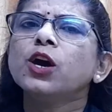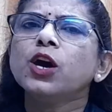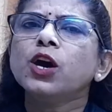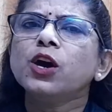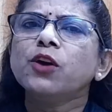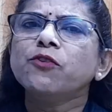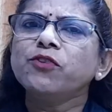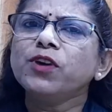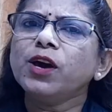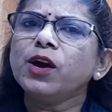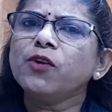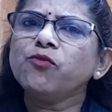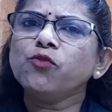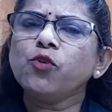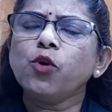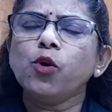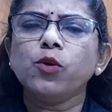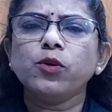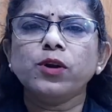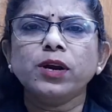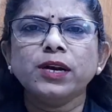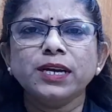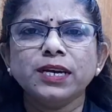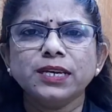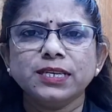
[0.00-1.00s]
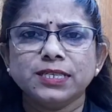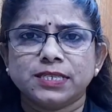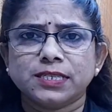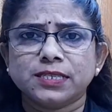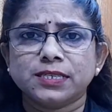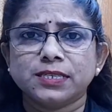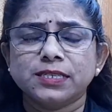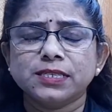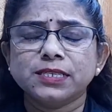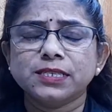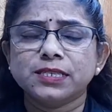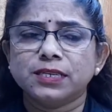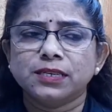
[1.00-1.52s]
We have already
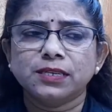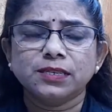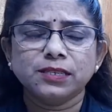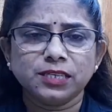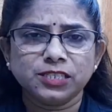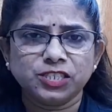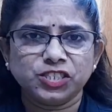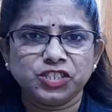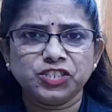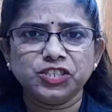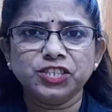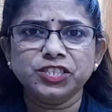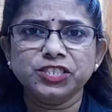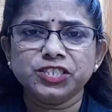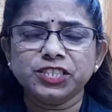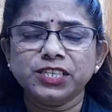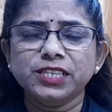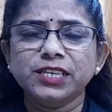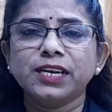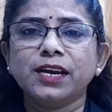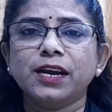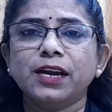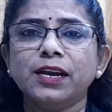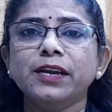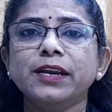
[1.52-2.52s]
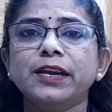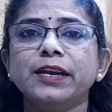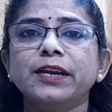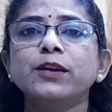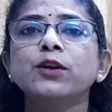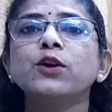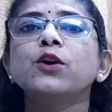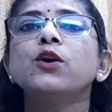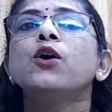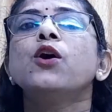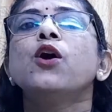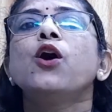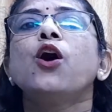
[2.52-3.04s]
discussed the change in the content
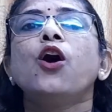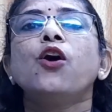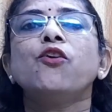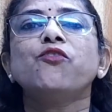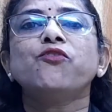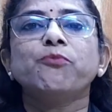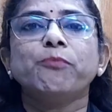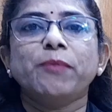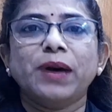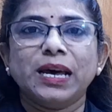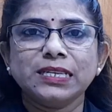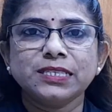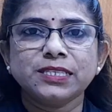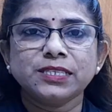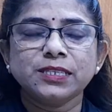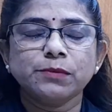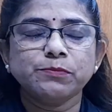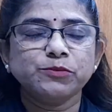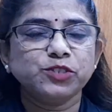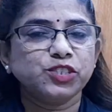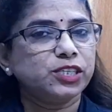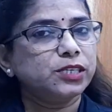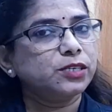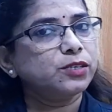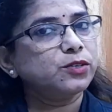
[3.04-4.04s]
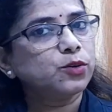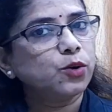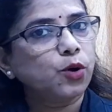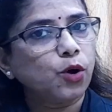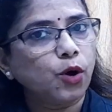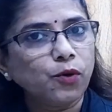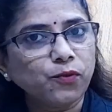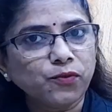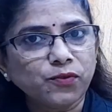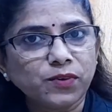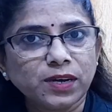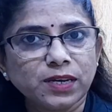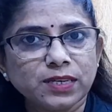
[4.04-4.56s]
of math subject
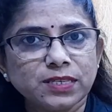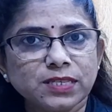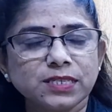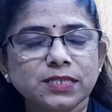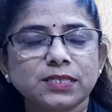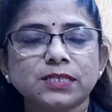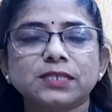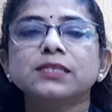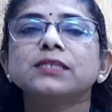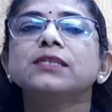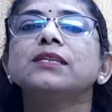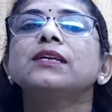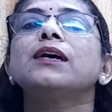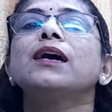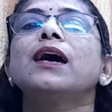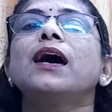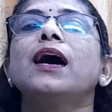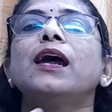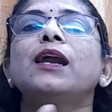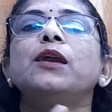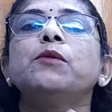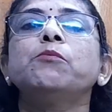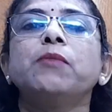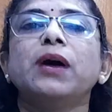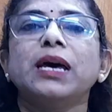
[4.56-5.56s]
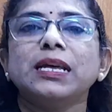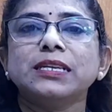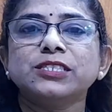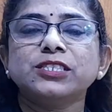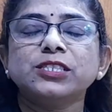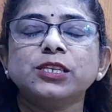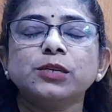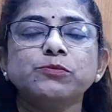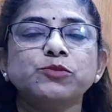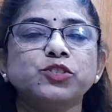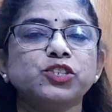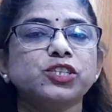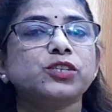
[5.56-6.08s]
of class 10 and math
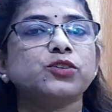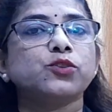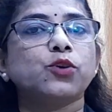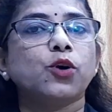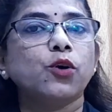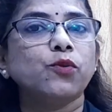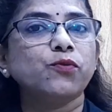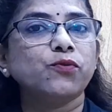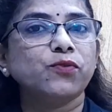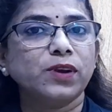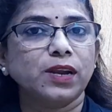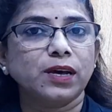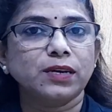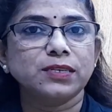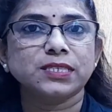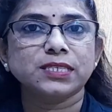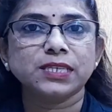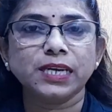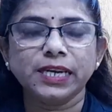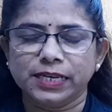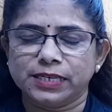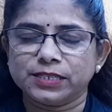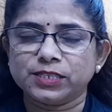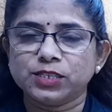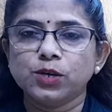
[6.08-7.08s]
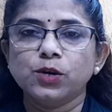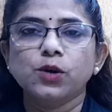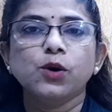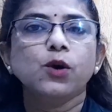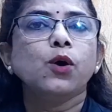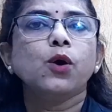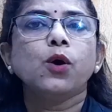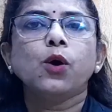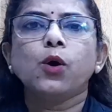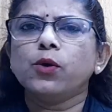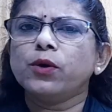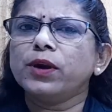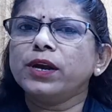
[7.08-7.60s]
subject of class 8.
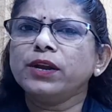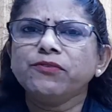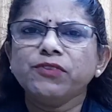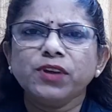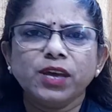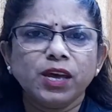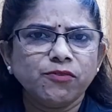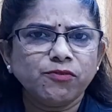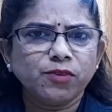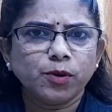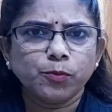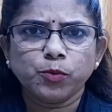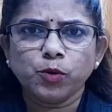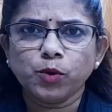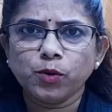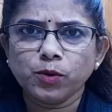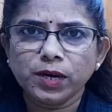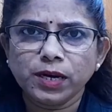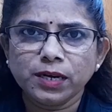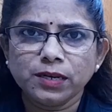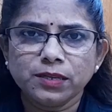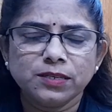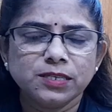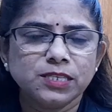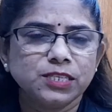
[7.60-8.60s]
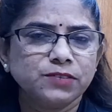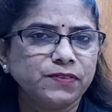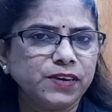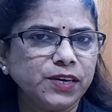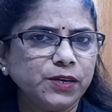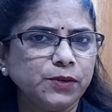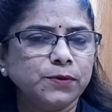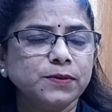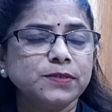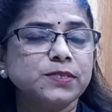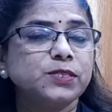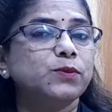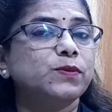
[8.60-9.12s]
Already we have uploaded these
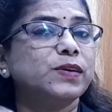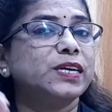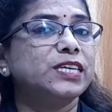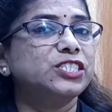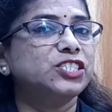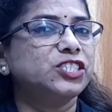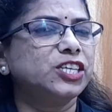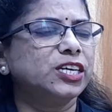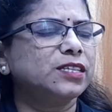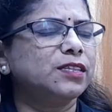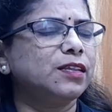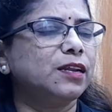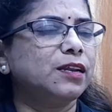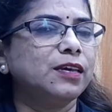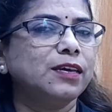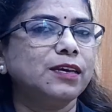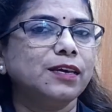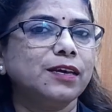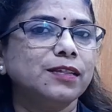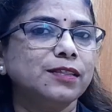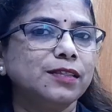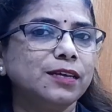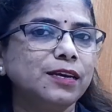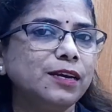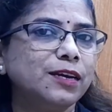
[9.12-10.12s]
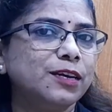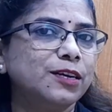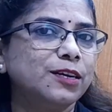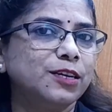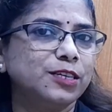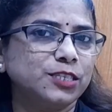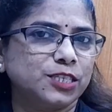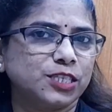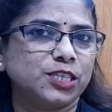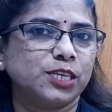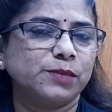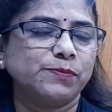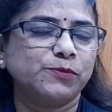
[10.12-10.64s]
videos. You can check the link in the
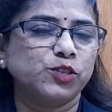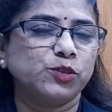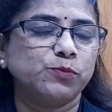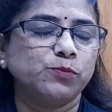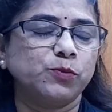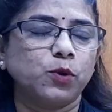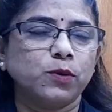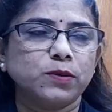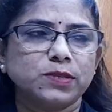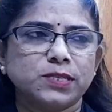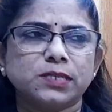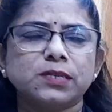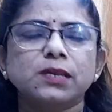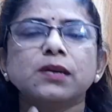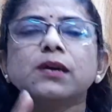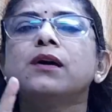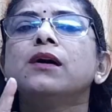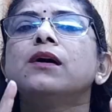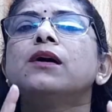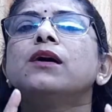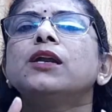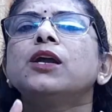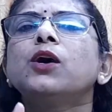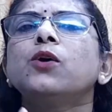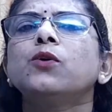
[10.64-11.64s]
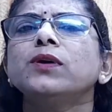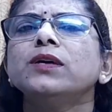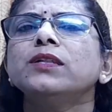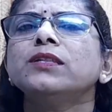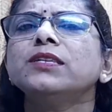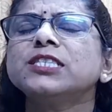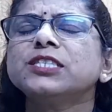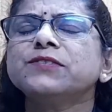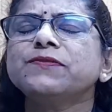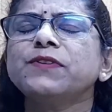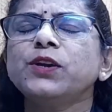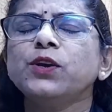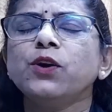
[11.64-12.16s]
description box. Now in
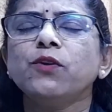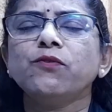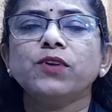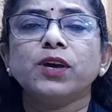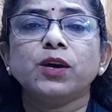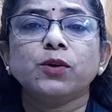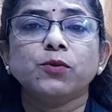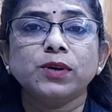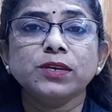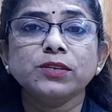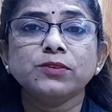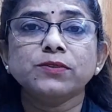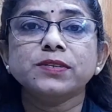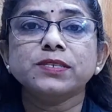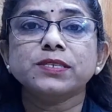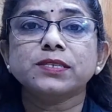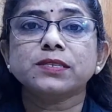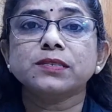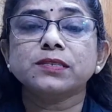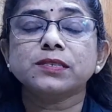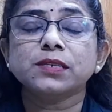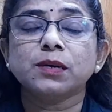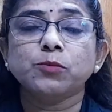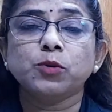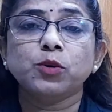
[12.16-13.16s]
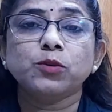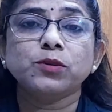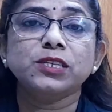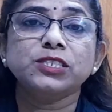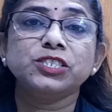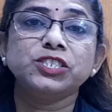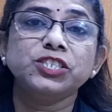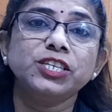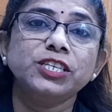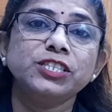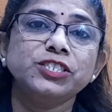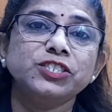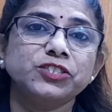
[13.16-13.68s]
this video, we are going to discuss about the
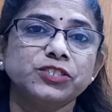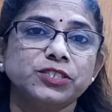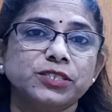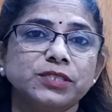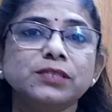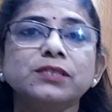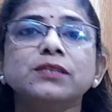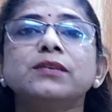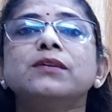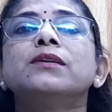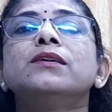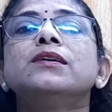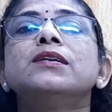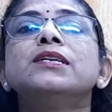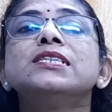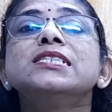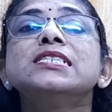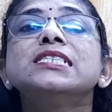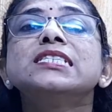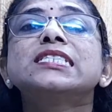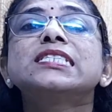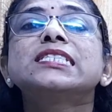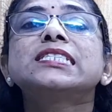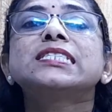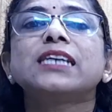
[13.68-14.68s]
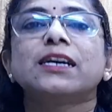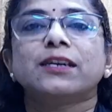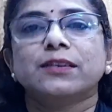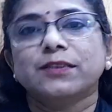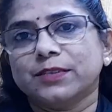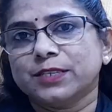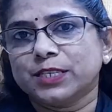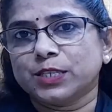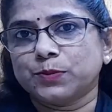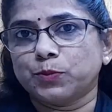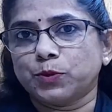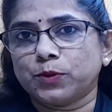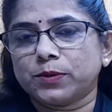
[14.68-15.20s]
change in
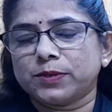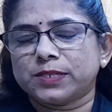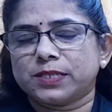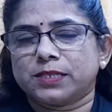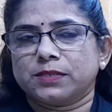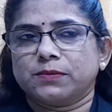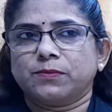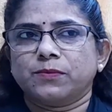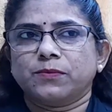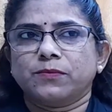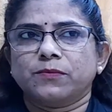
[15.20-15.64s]
science books.